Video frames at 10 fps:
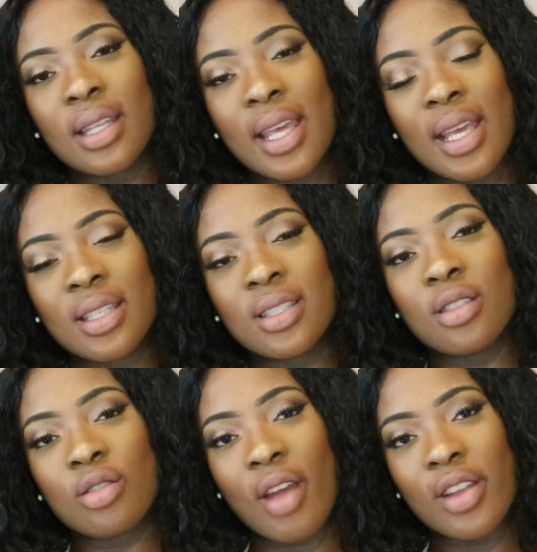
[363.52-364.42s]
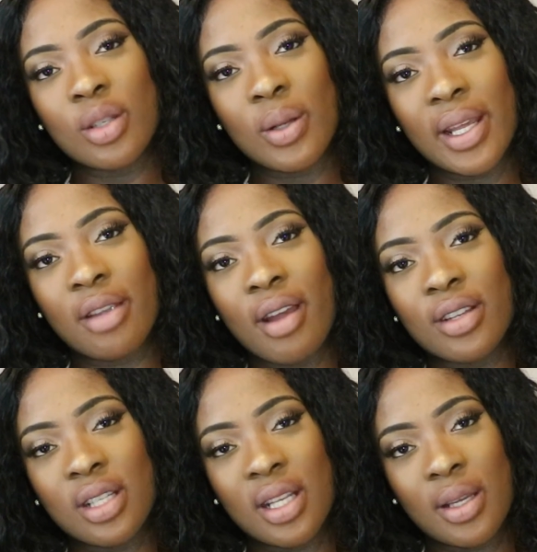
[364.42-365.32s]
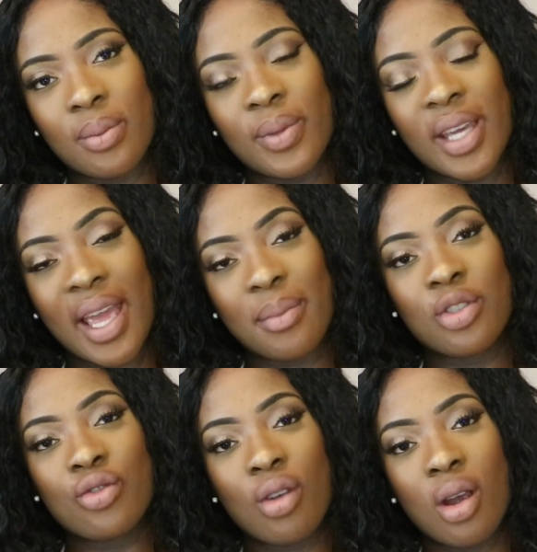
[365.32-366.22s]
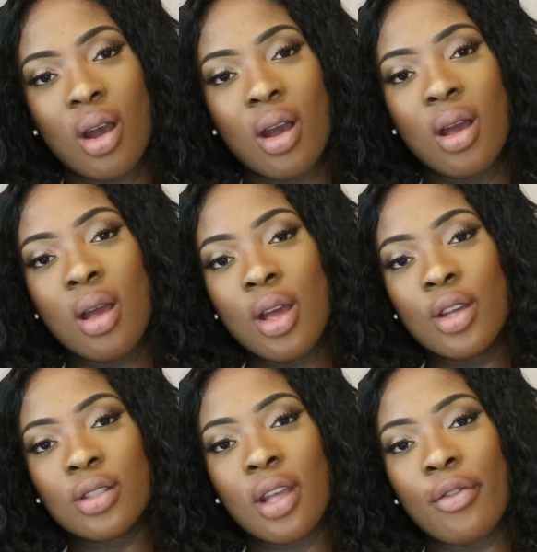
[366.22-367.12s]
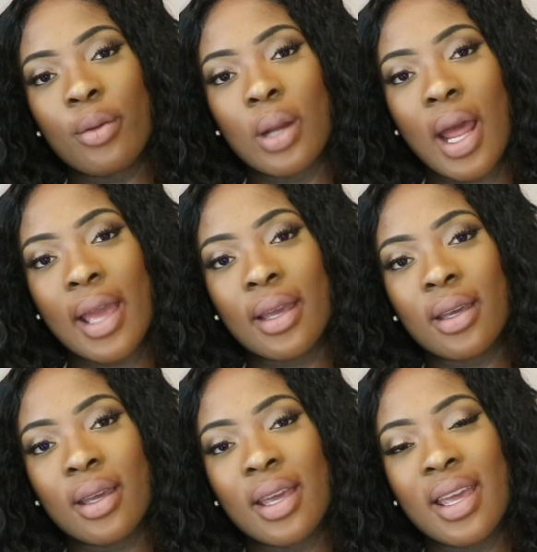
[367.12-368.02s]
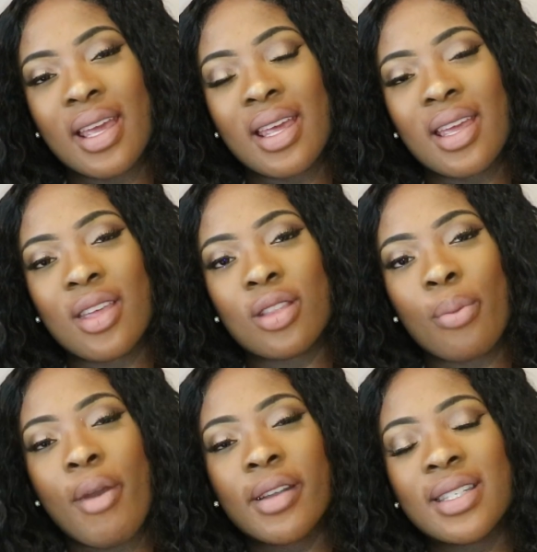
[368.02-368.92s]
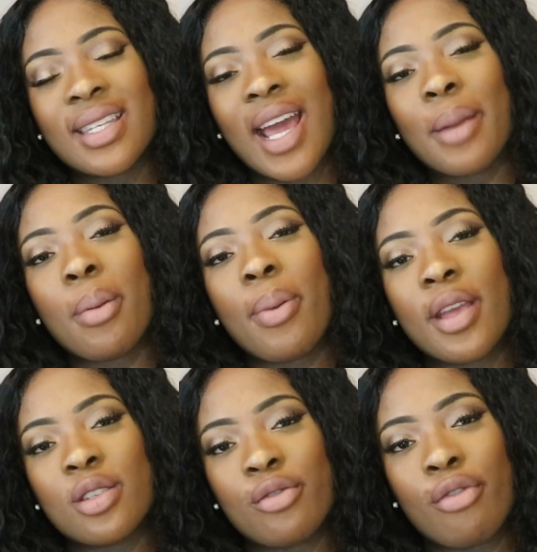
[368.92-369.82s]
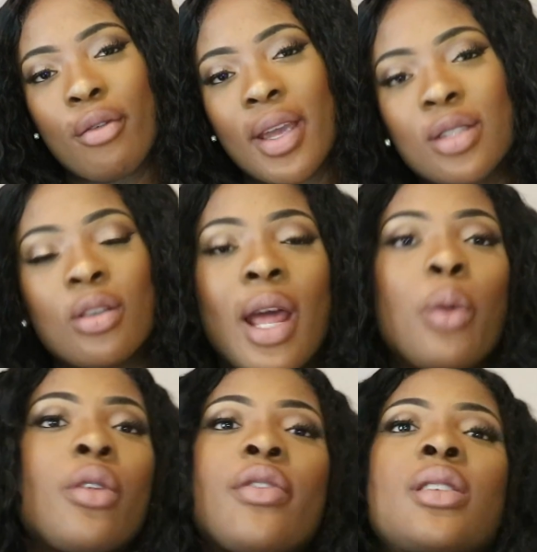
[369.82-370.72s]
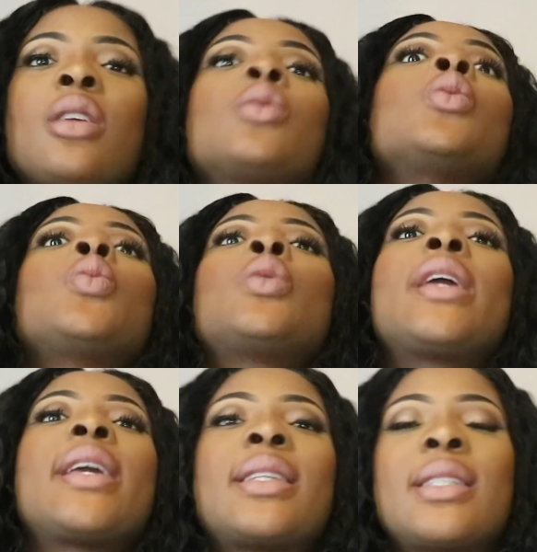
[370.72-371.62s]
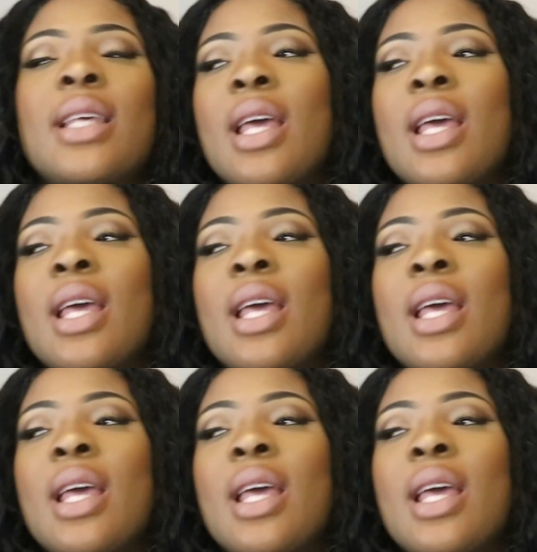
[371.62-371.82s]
the kicks just gradually became stronger. So I feel like the pregnancy kind of prepares you for it. It's not like all of a sudden, all with kicks,